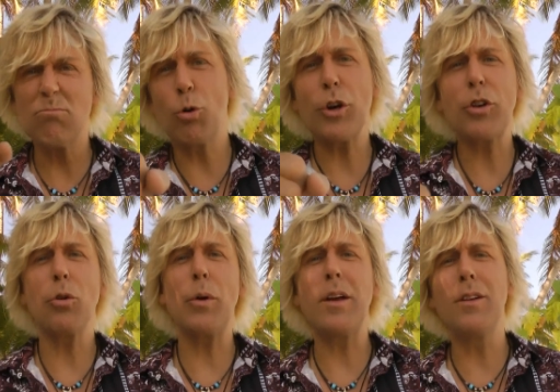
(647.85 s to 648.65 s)
work
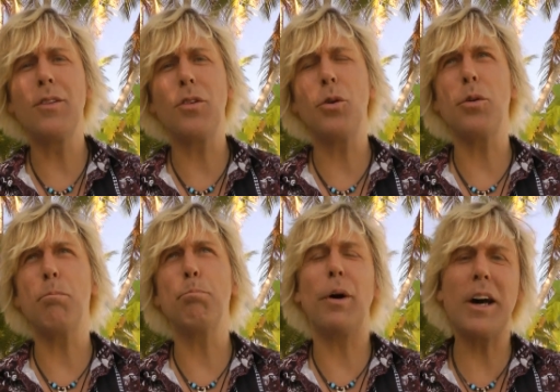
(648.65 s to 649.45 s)
your way into
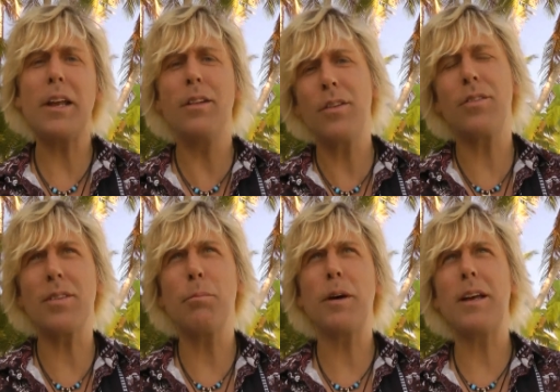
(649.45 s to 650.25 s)
and butt into
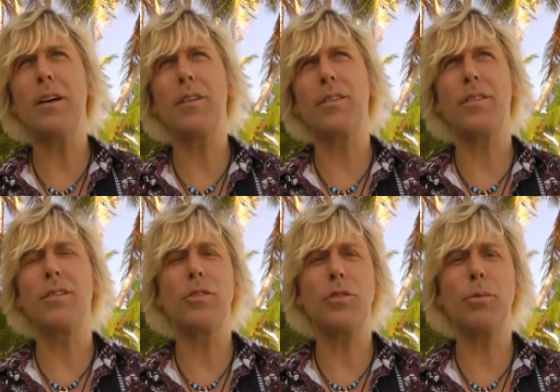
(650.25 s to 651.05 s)
somebody else's
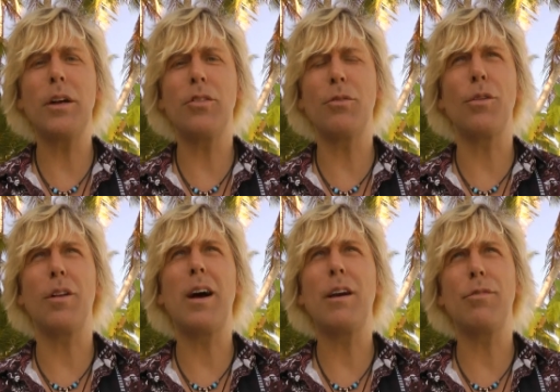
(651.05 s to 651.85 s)
situation or
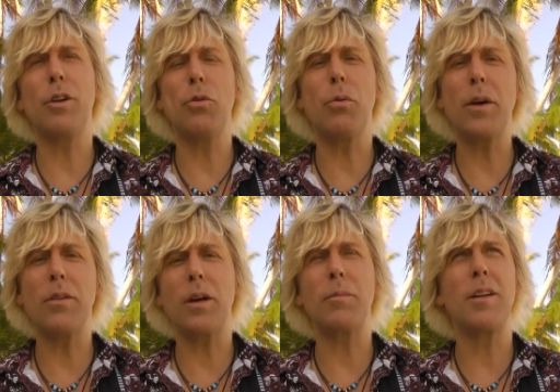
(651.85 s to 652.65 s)
life and annoy
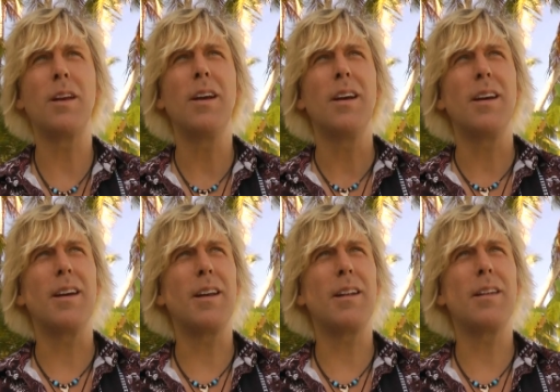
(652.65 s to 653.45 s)
them. And,
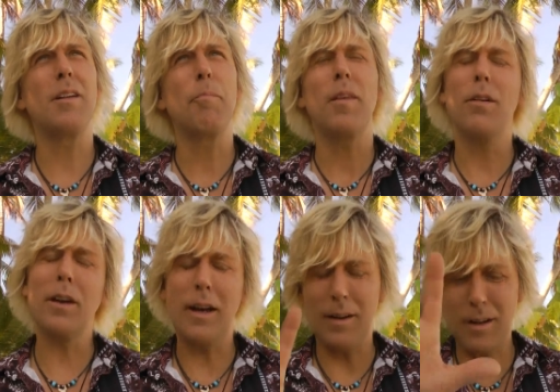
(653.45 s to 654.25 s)
and
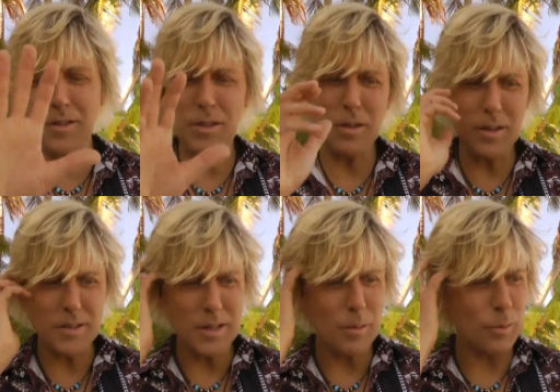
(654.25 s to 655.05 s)
okay, here's a good
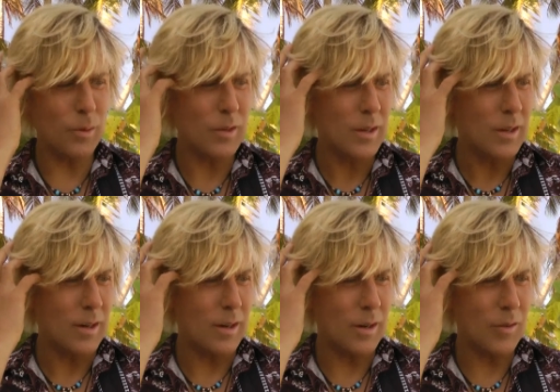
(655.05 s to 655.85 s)
example.
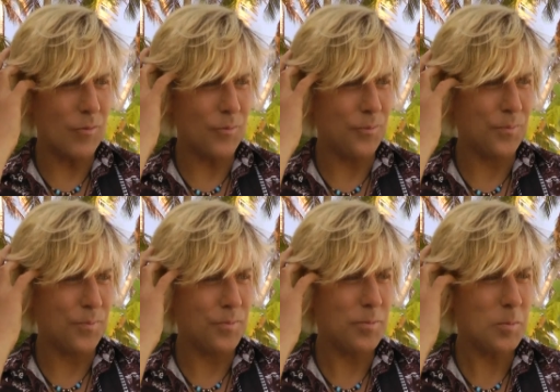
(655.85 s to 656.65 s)
Um,
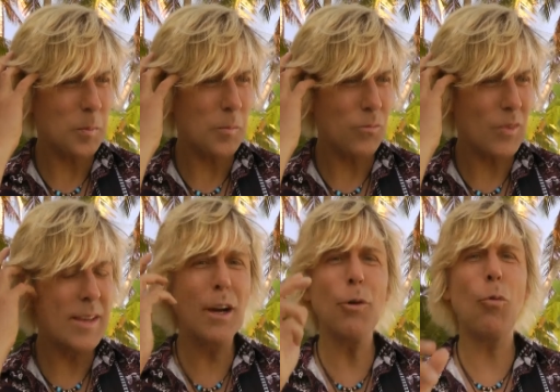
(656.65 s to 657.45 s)

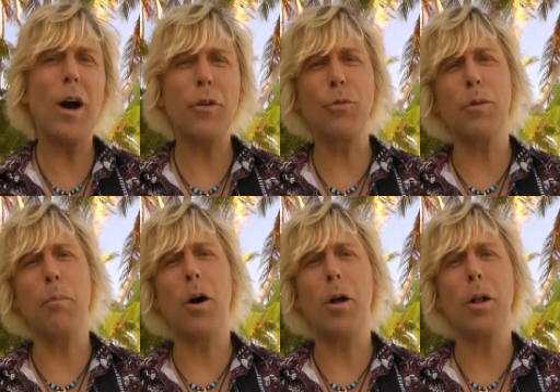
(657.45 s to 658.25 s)
you ever walk through a
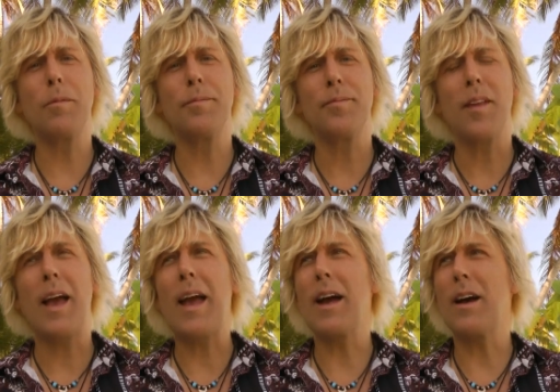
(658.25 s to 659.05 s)
mall
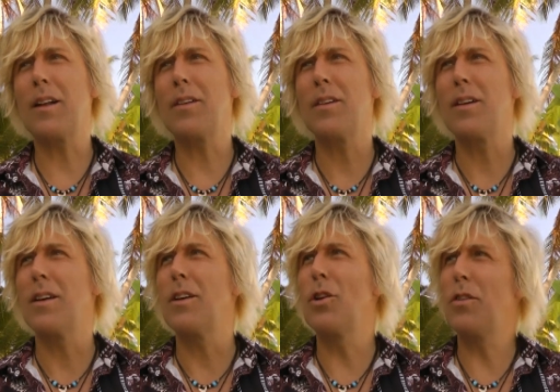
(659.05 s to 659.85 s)
and
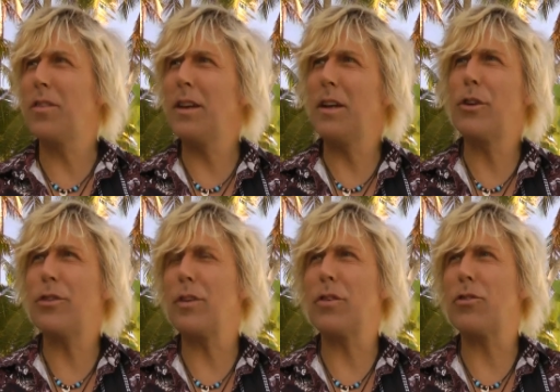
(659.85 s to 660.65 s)
you'll see an
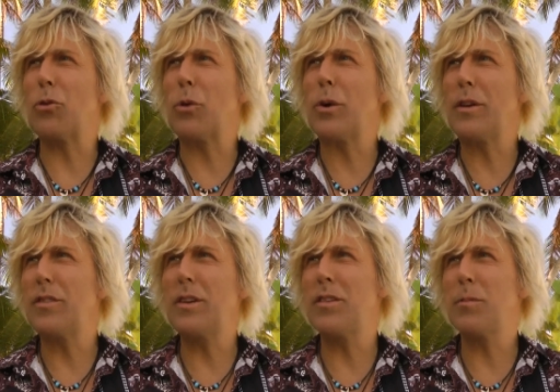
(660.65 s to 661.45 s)
interesting store and you
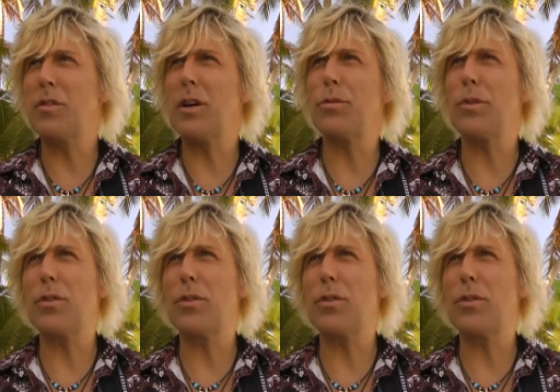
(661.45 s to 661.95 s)
see some stuff in